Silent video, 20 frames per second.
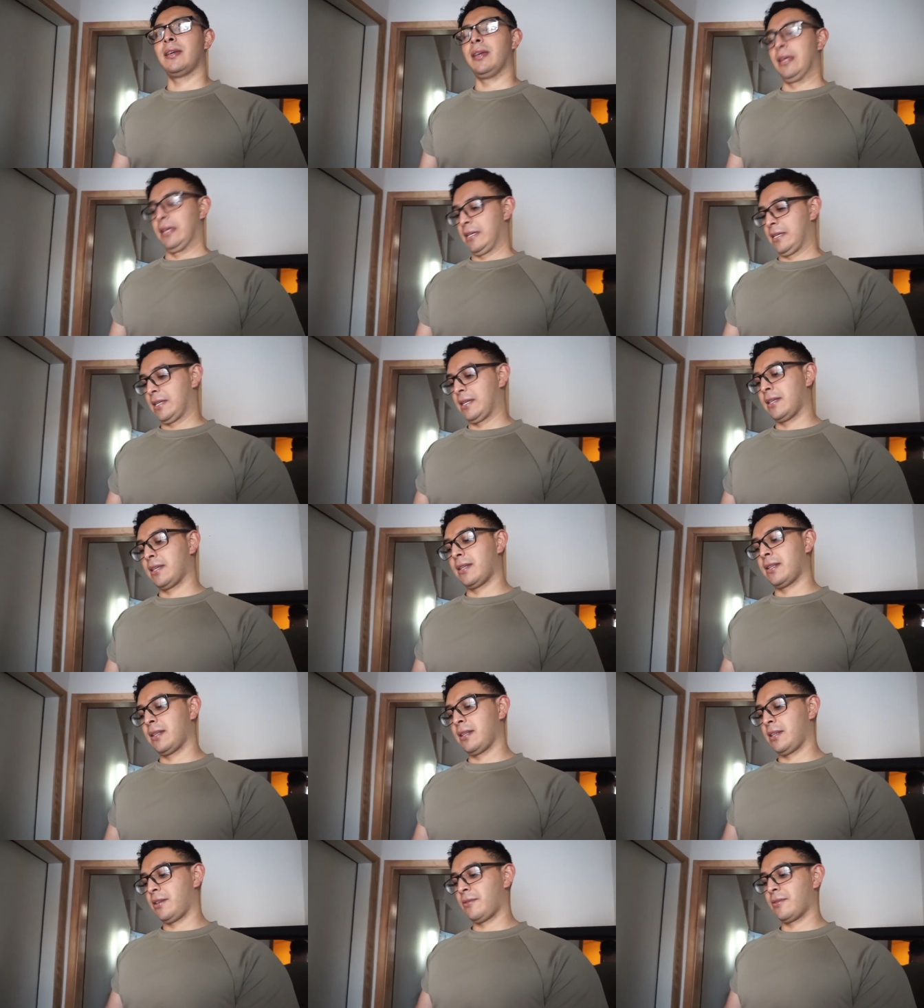
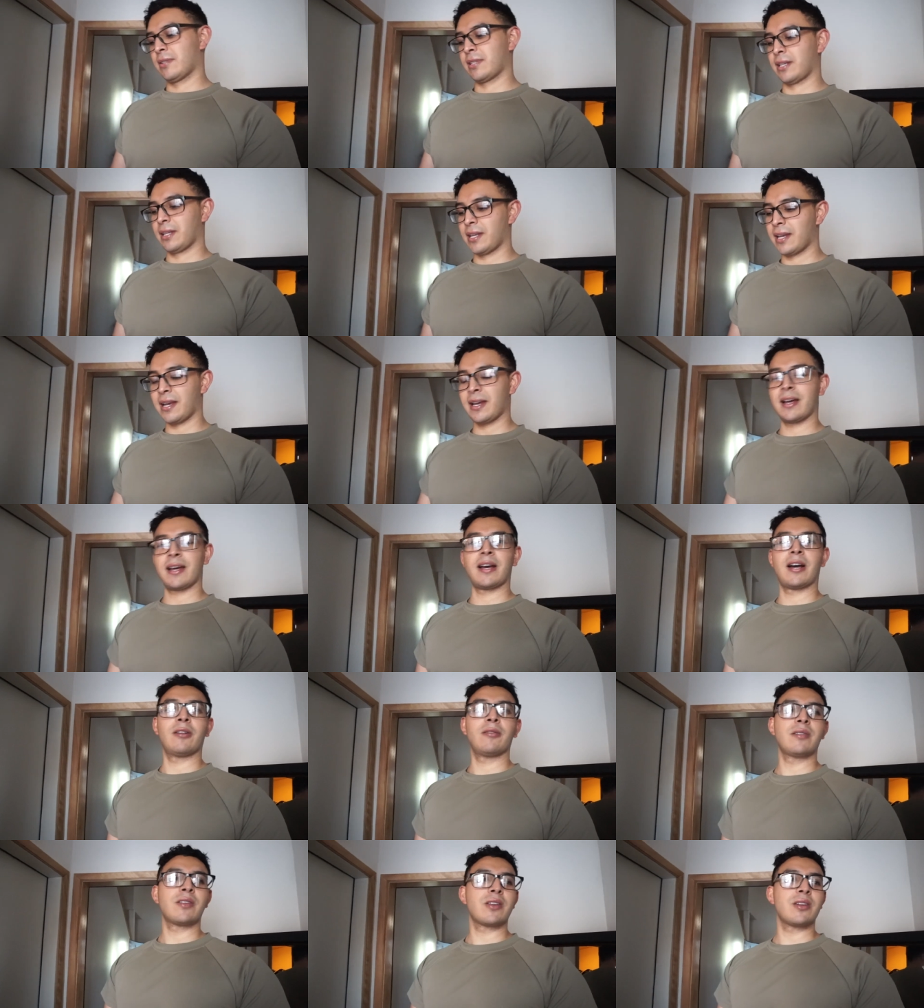and he was like, yeah,
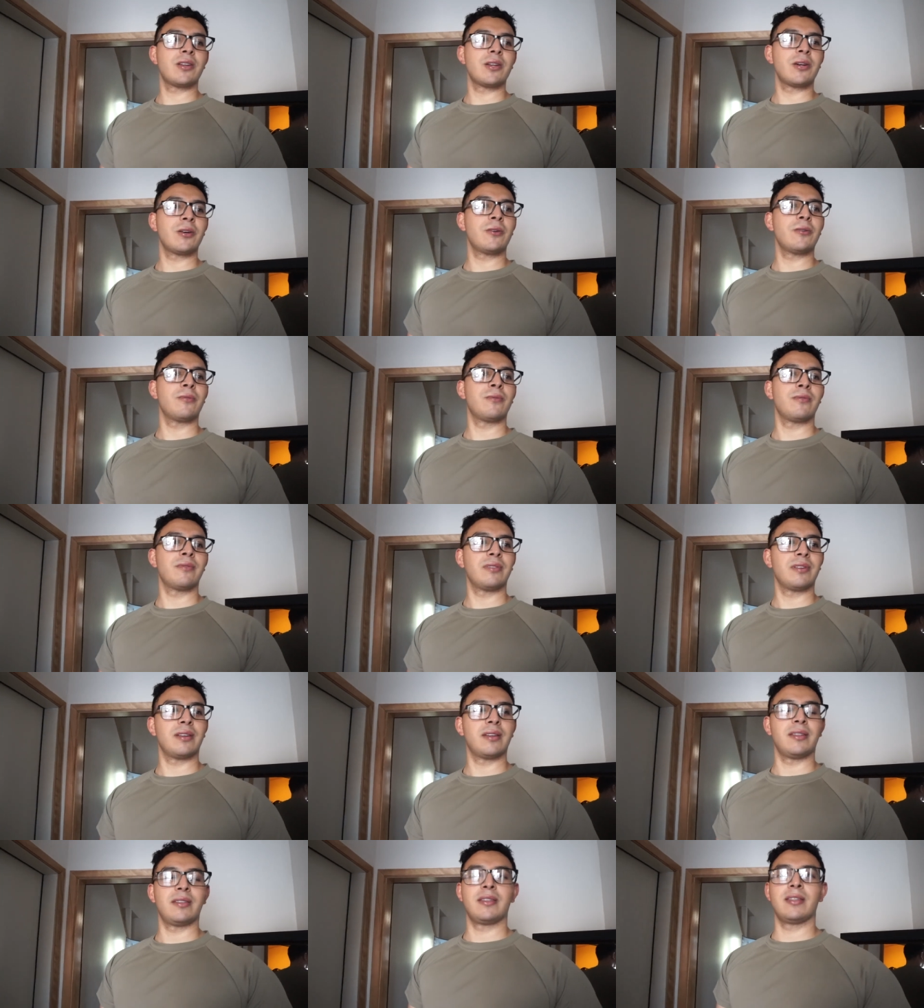I'll let her know.
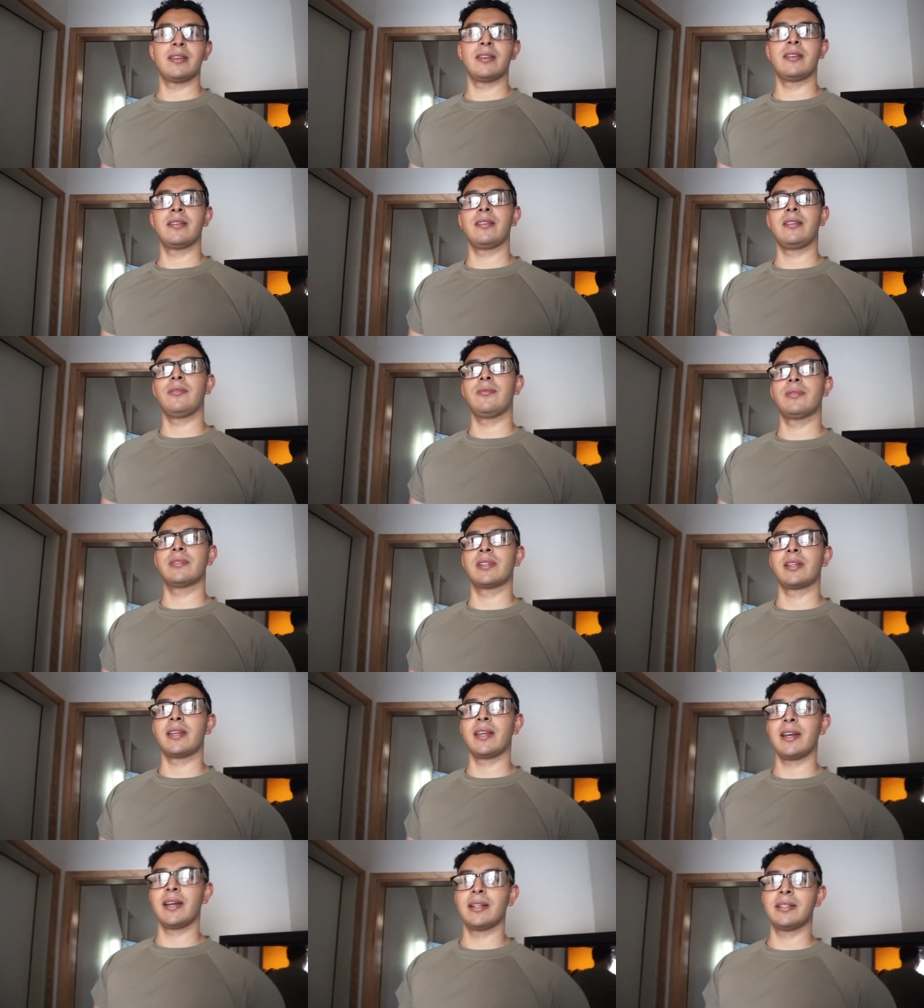And then he was
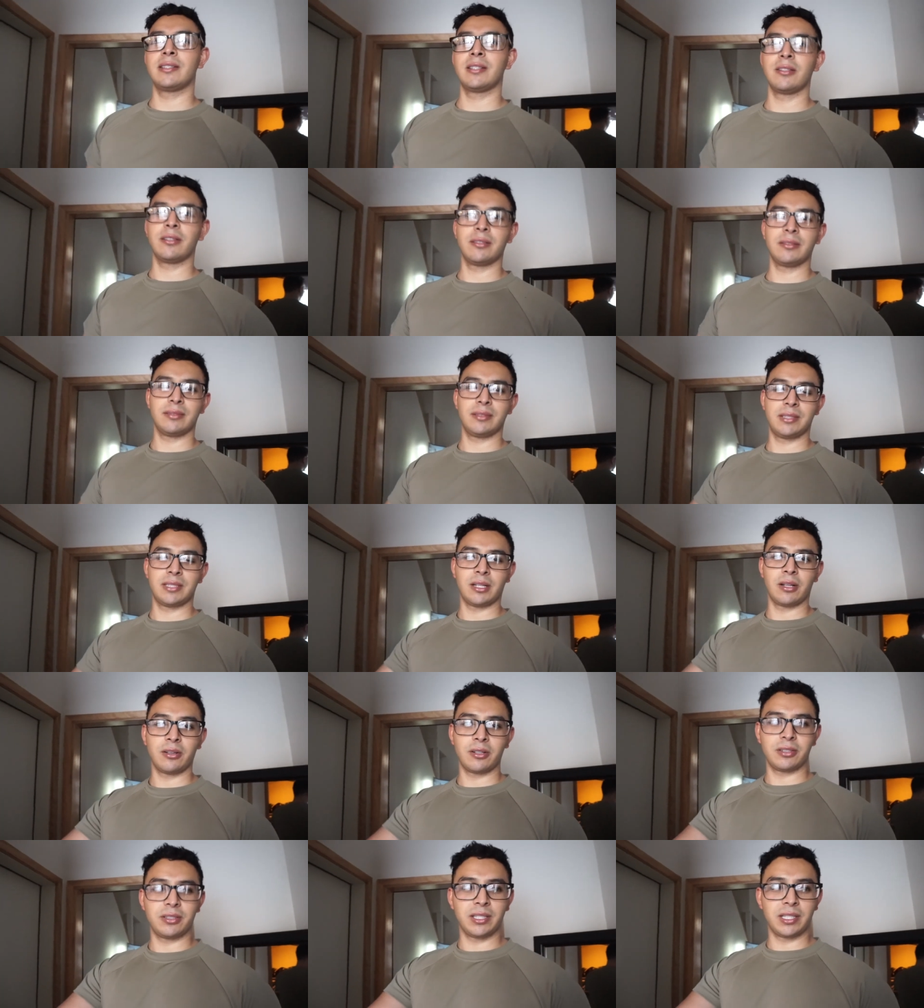like, yeah, tell her,
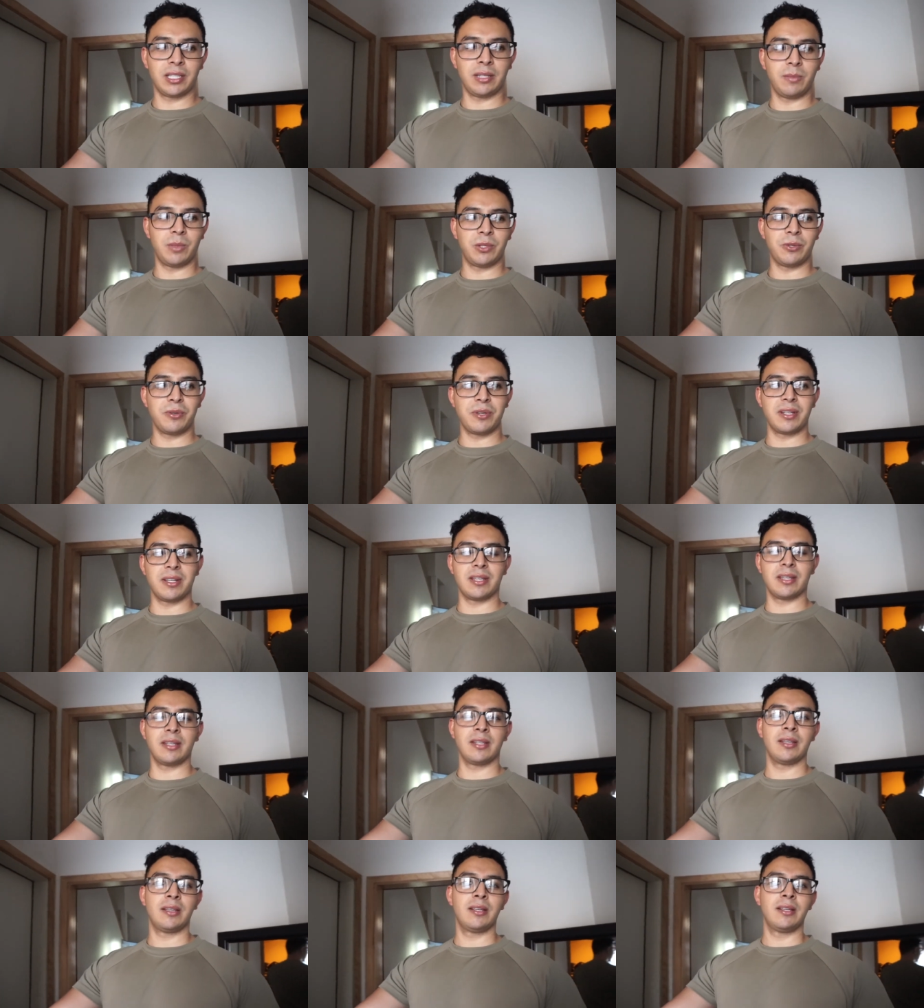tell her to keep doing
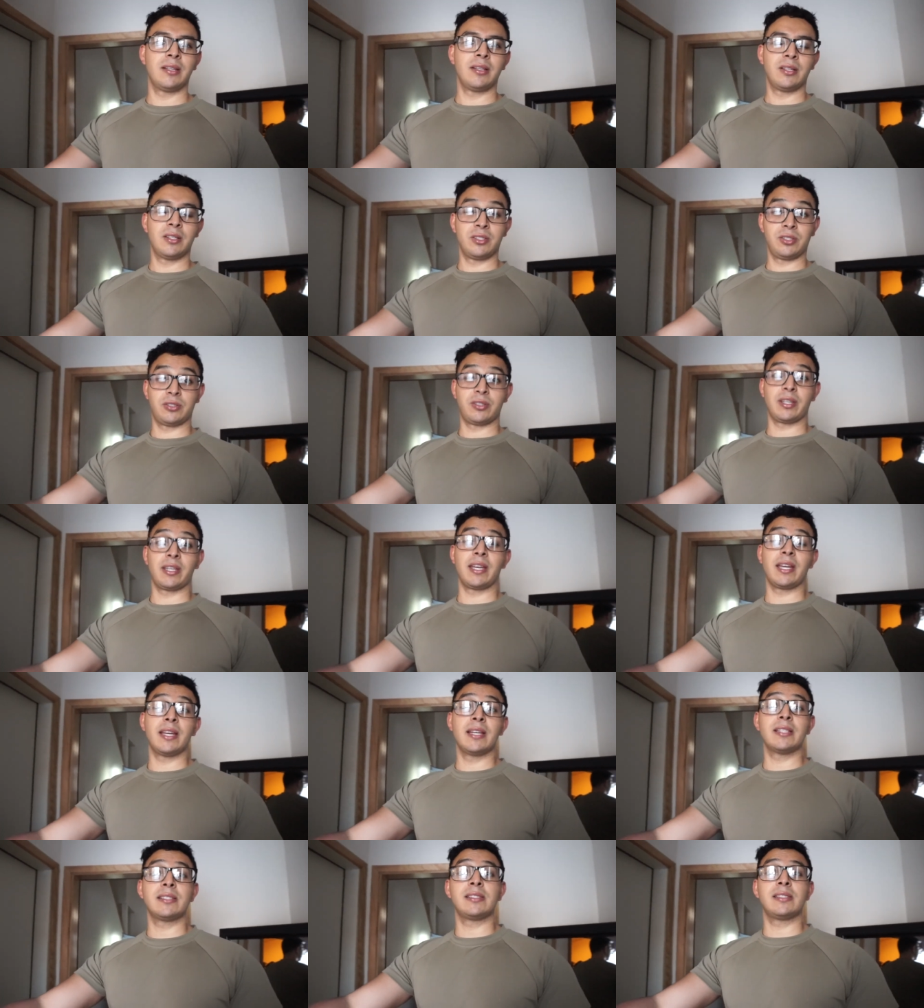it. So I
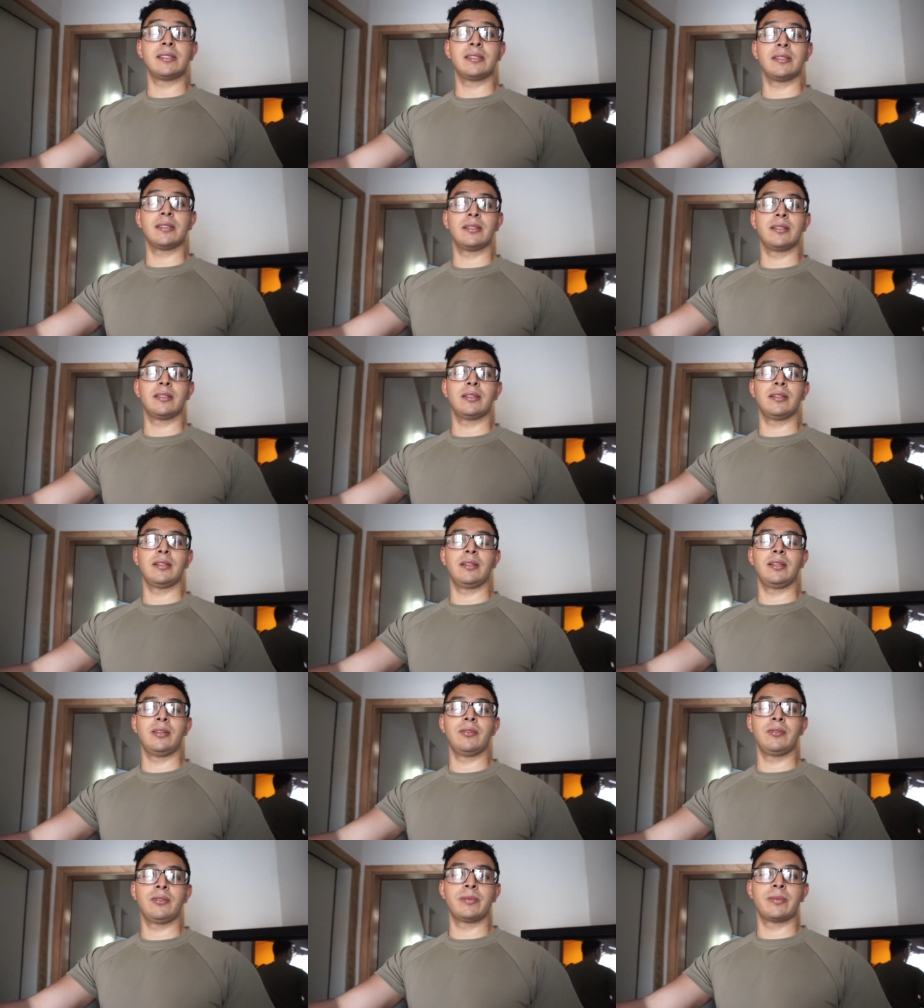guess
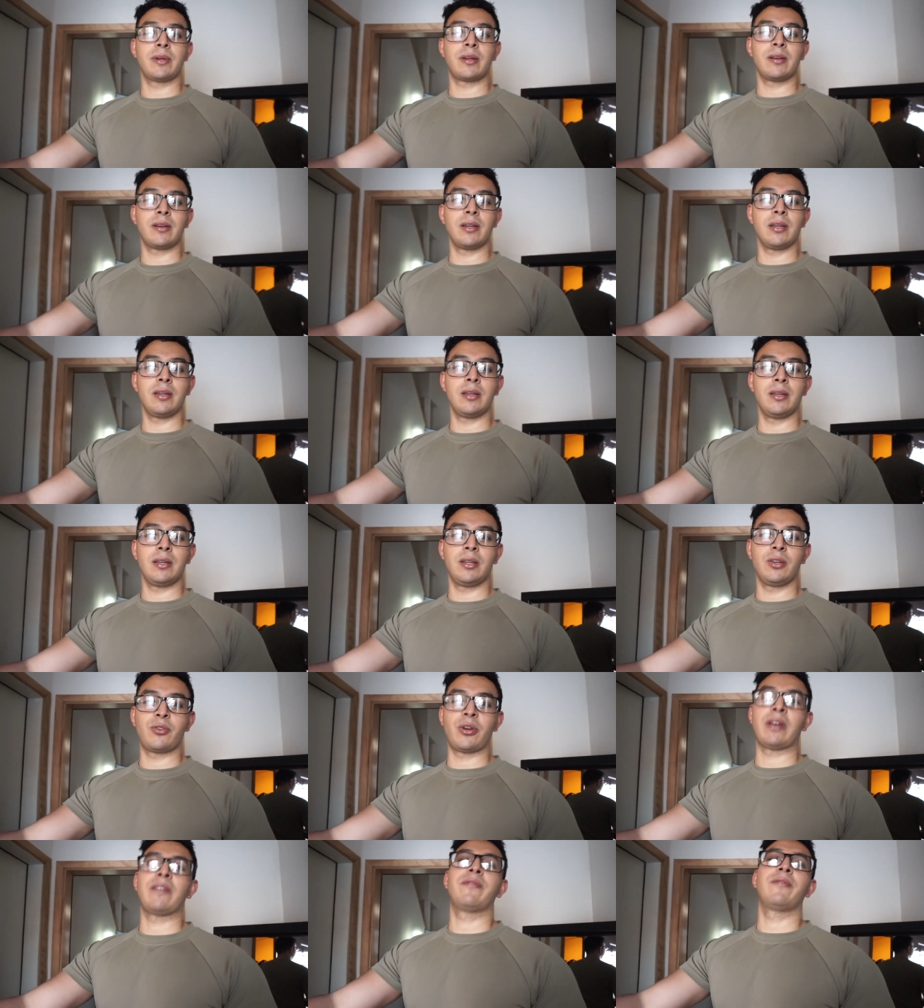he was very
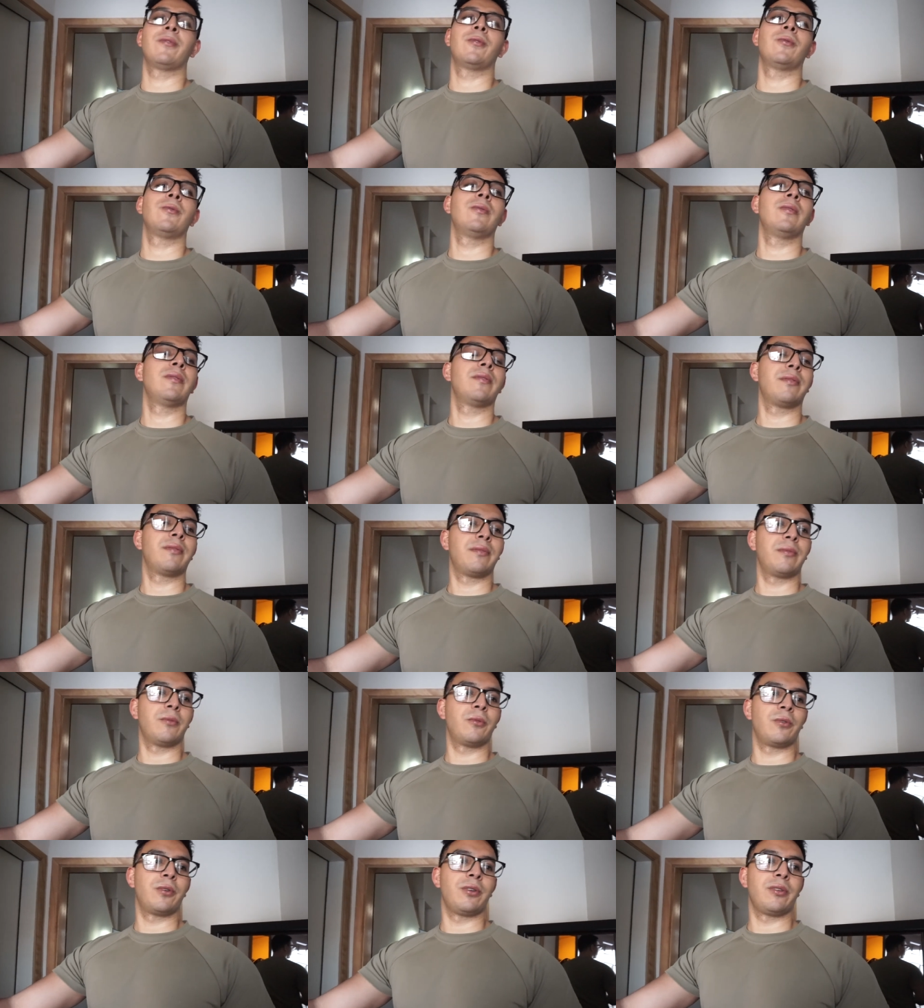grateful
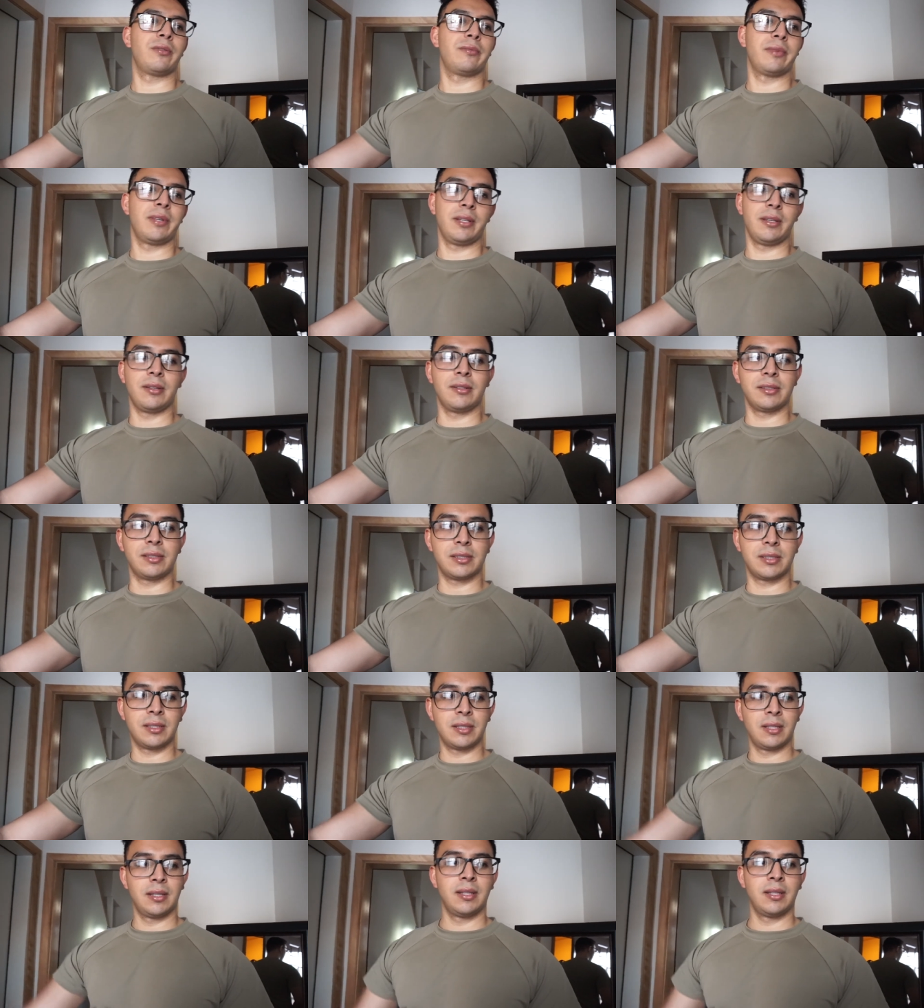for your videos.